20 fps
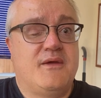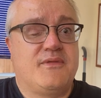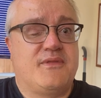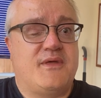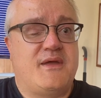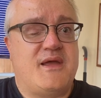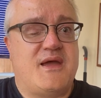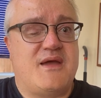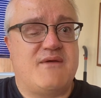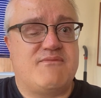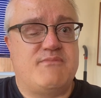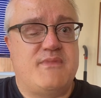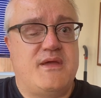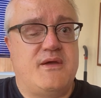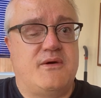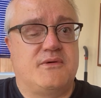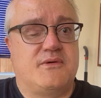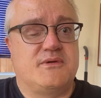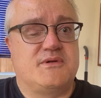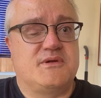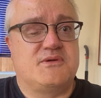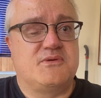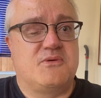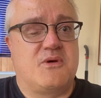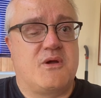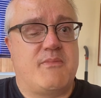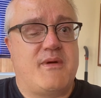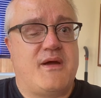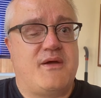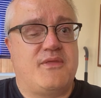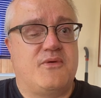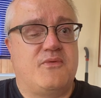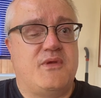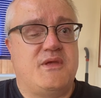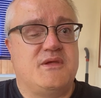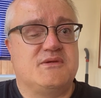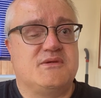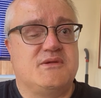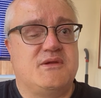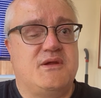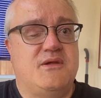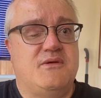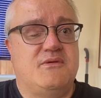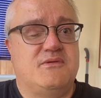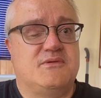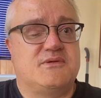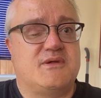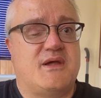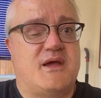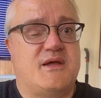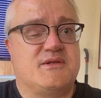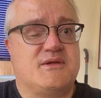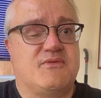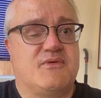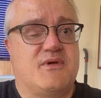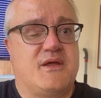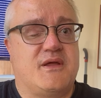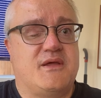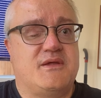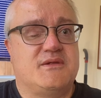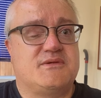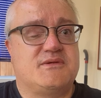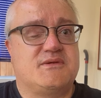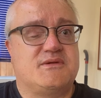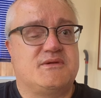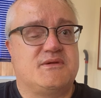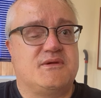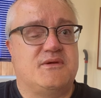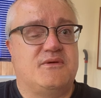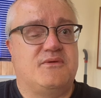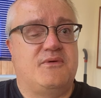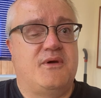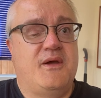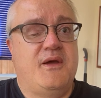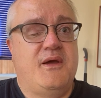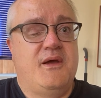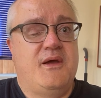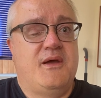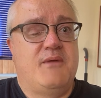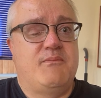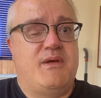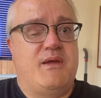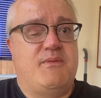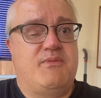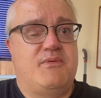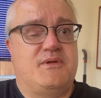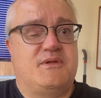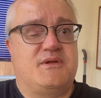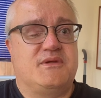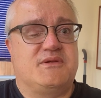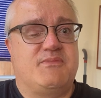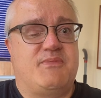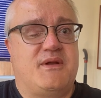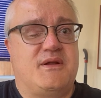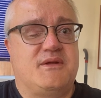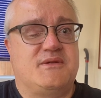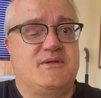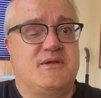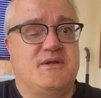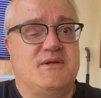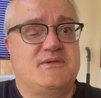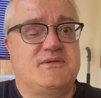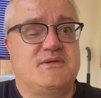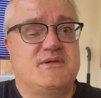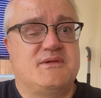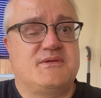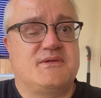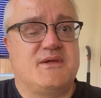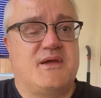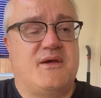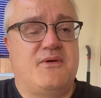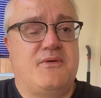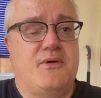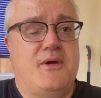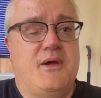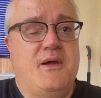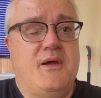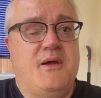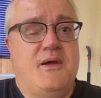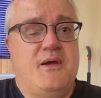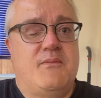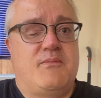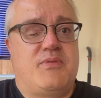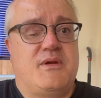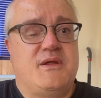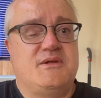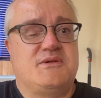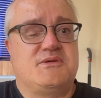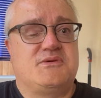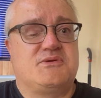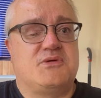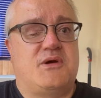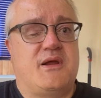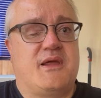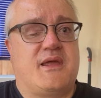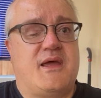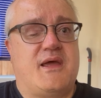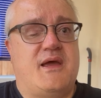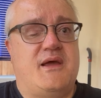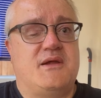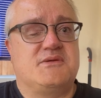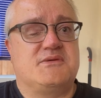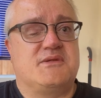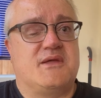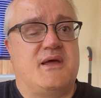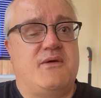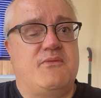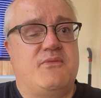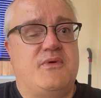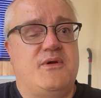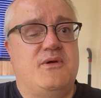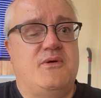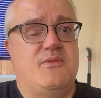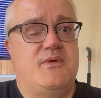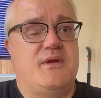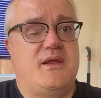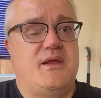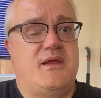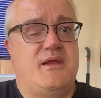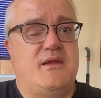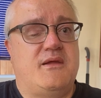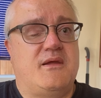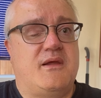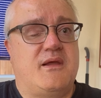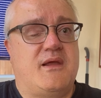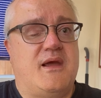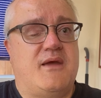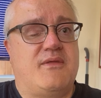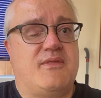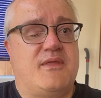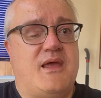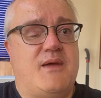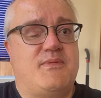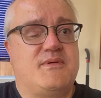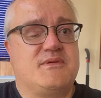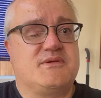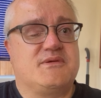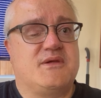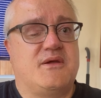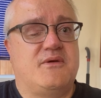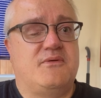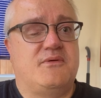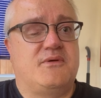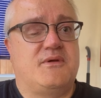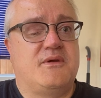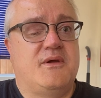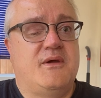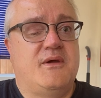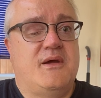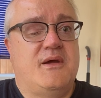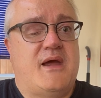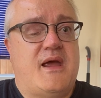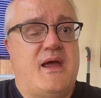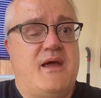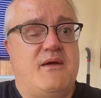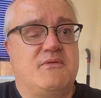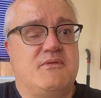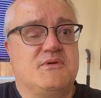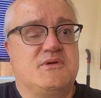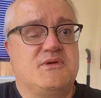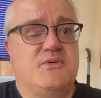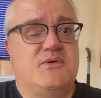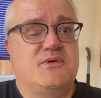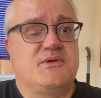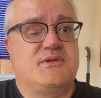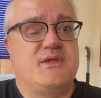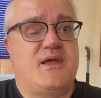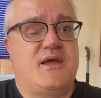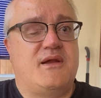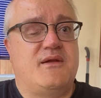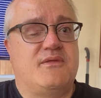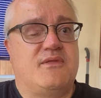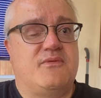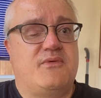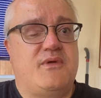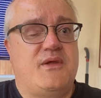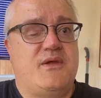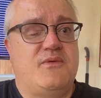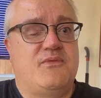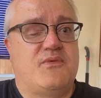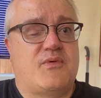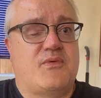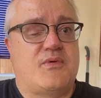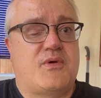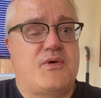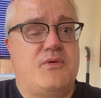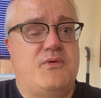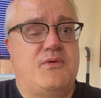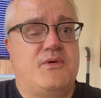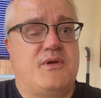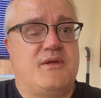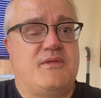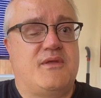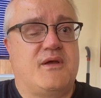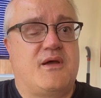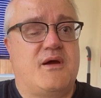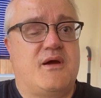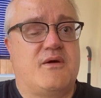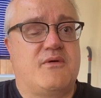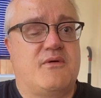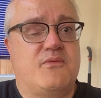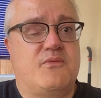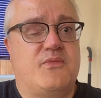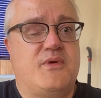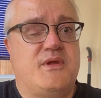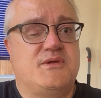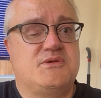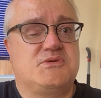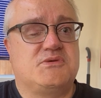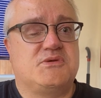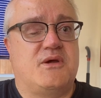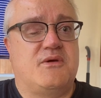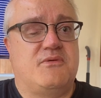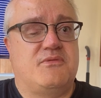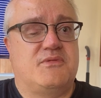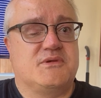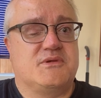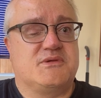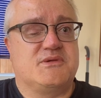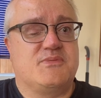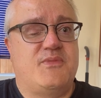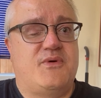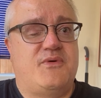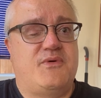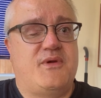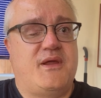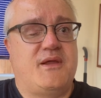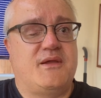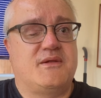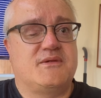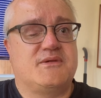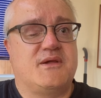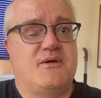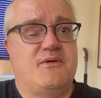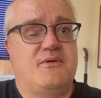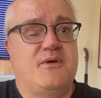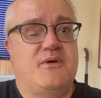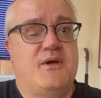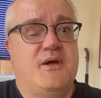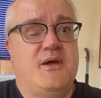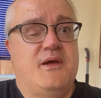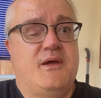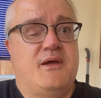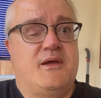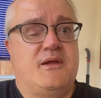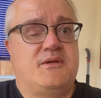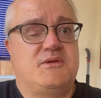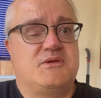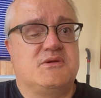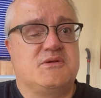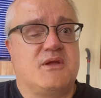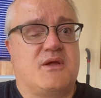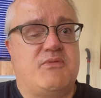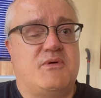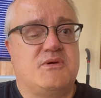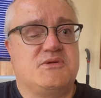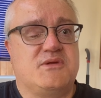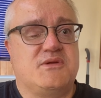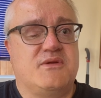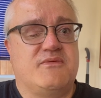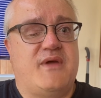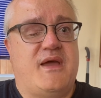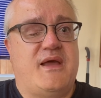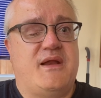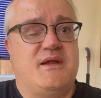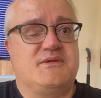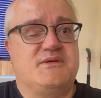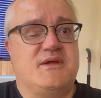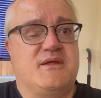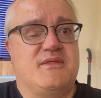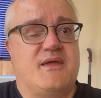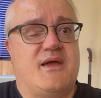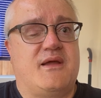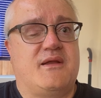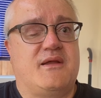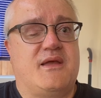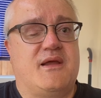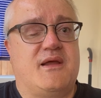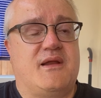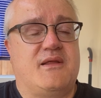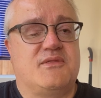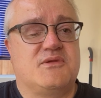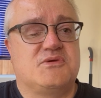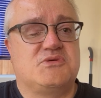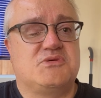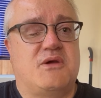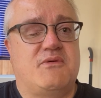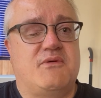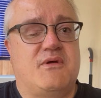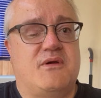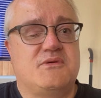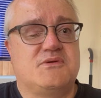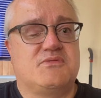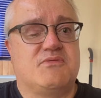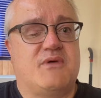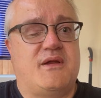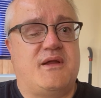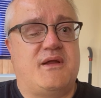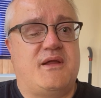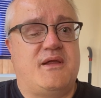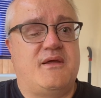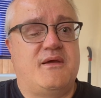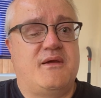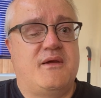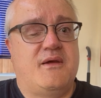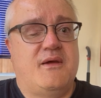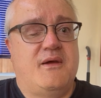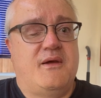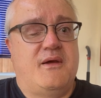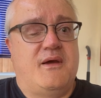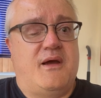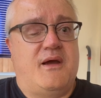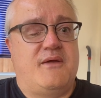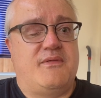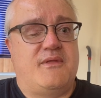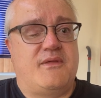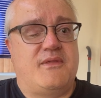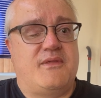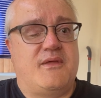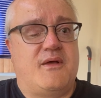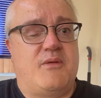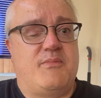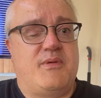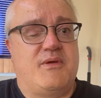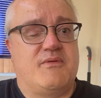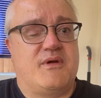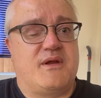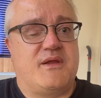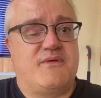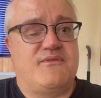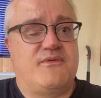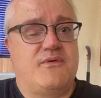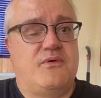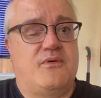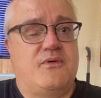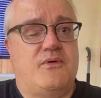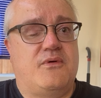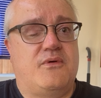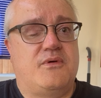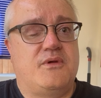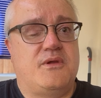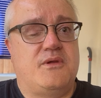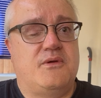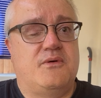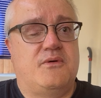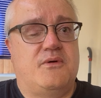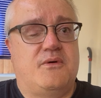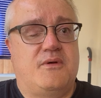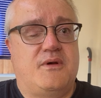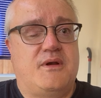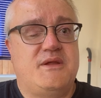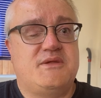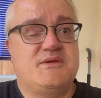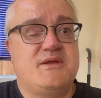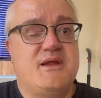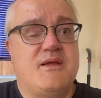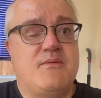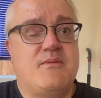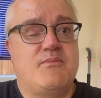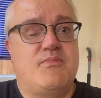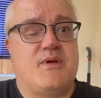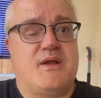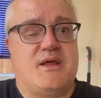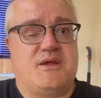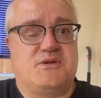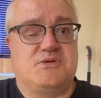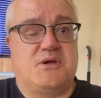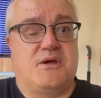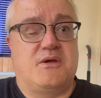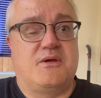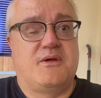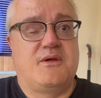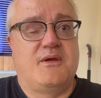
They have me on to talk about the week's news as it relates to people with disabilities, so please try and catch that. We normally get the episode out towards the end of the week. We recorded the current week's show this morning, so just a question of editing that and getting the show notes ready. And then that'll be ready for your listening pleasure.